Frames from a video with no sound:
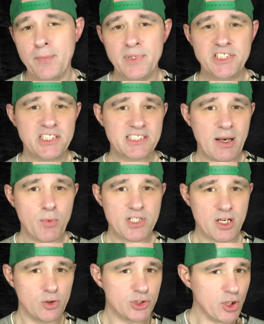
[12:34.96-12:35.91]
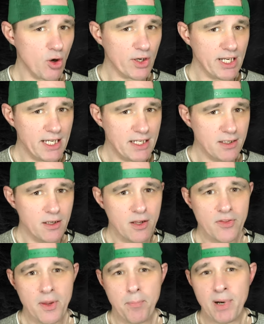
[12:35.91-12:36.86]
images that were so shocking,
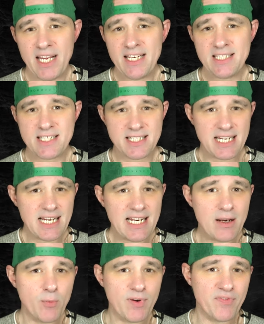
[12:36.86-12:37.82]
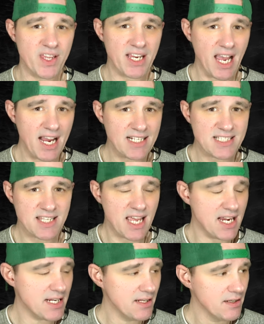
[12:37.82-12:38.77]
the police dealing with the case,
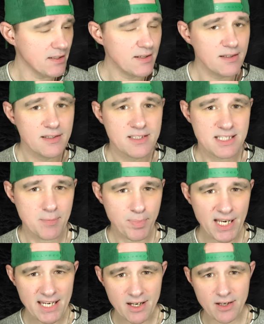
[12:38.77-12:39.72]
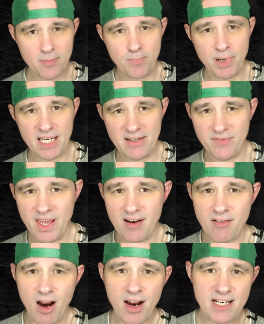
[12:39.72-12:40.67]
they simply couldn't believe
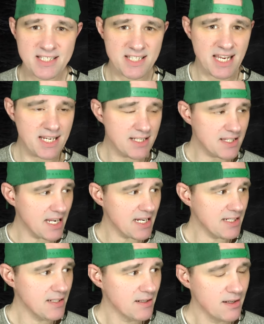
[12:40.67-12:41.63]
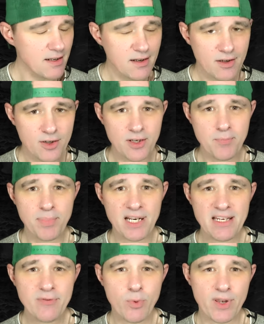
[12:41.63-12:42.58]
their eyes. They couldn't
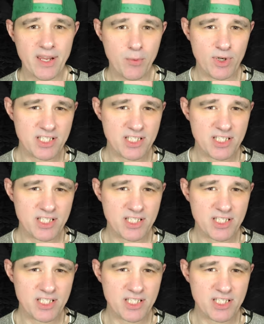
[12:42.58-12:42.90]
believe what they were